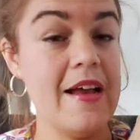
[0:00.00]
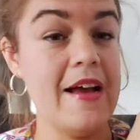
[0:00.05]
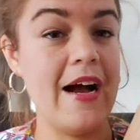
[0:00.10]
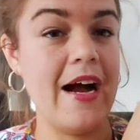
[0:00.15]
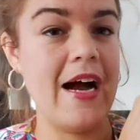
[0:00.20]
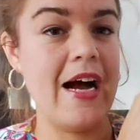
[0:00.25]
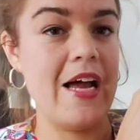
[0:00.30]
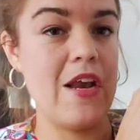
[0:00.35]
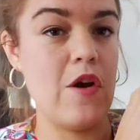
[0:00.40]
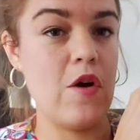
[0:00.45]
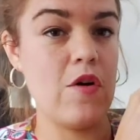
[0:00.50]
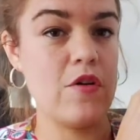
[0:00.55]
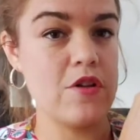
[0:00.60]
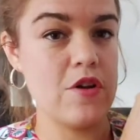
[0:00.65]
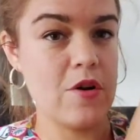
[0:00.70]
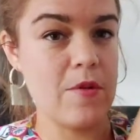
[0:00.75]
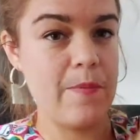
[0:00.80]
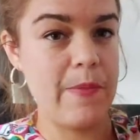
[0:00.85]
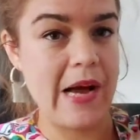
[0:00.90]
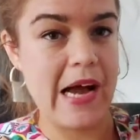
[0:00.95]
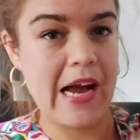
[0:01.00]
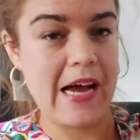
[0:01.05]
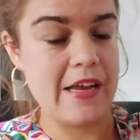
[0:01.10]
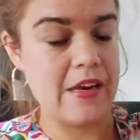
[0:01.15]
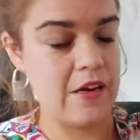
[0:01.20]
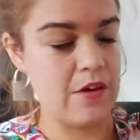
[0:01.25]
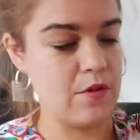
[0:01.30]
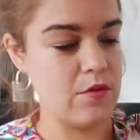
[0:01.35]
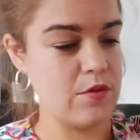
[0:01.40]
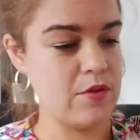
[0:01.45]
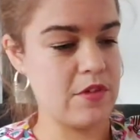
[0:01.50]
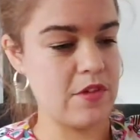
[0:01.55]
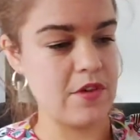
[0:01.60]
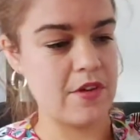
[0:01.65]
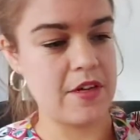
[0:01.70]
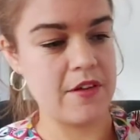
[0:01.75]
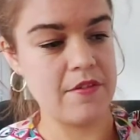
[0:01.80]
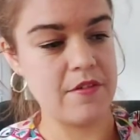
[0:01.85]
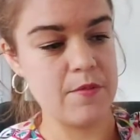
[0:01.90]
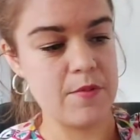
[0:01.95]
And on your pattern it also
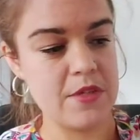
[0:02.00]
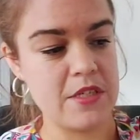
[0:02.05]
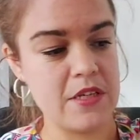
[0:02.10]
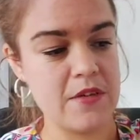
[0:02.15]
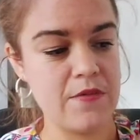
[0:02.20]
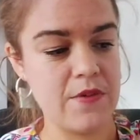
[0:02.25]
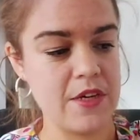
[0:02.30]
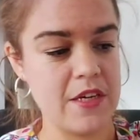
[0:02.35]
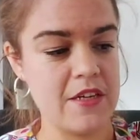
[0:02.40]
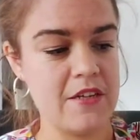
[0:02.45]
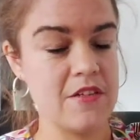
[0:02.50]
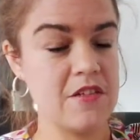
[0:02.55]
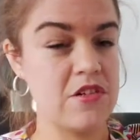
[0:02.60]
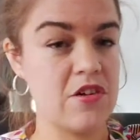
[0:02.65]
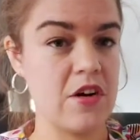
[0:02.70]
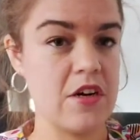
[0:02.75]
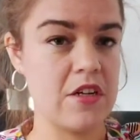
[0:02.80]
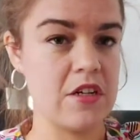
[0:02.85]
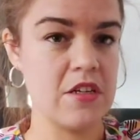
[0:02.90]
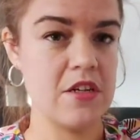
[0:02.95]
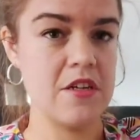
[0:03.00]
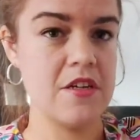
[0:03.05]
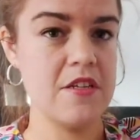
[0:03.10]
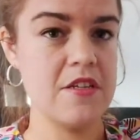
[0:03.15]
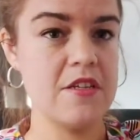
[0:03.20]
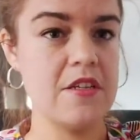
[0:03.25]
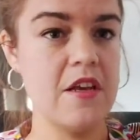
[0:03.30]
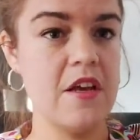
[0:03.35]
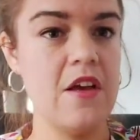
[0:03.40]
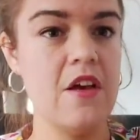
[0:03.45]
gives specific instructions,